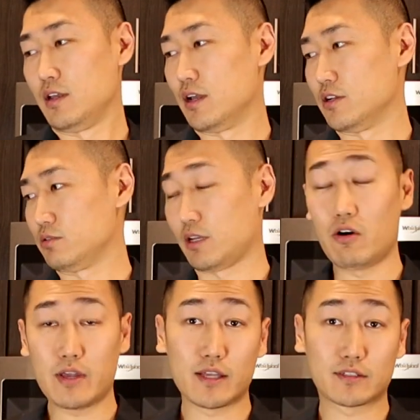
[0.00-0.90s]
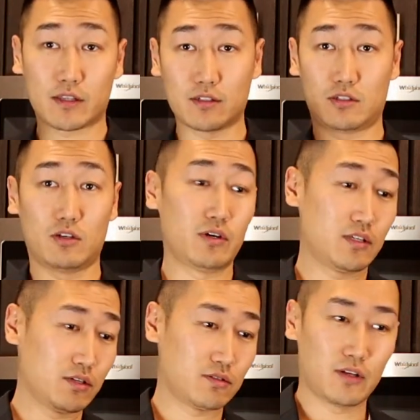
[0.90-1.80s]
And she was like, "Oh yeah, I just got this surgery
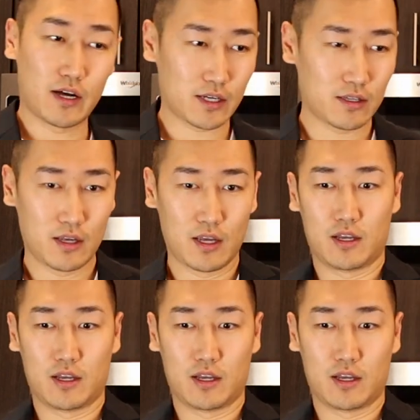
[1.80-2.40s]
done. Do you like it?"